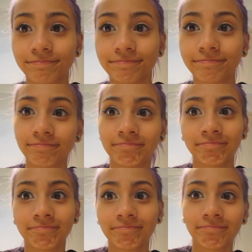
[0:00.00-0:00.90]

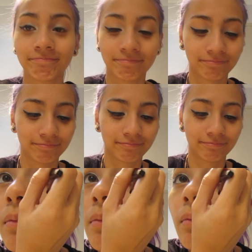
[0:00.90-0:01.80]

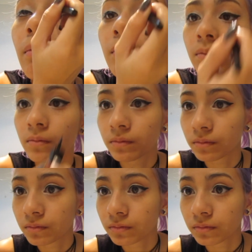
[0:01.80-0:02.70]

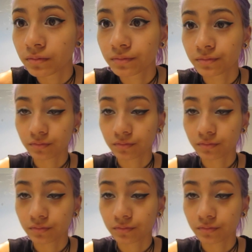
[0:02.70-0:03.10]
[no speech]